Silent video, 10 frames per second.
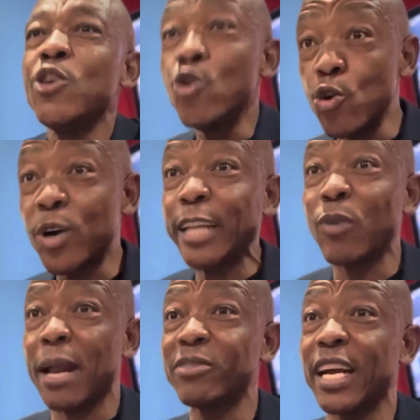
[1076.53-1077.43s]
You get
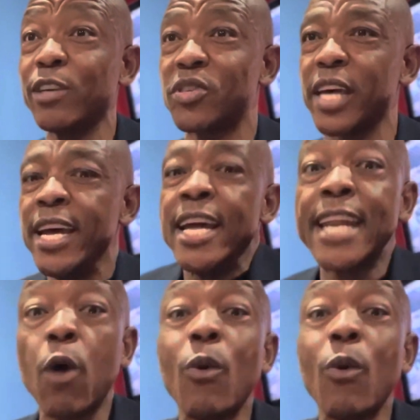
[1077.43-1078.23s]
what I'm trying to say? Now,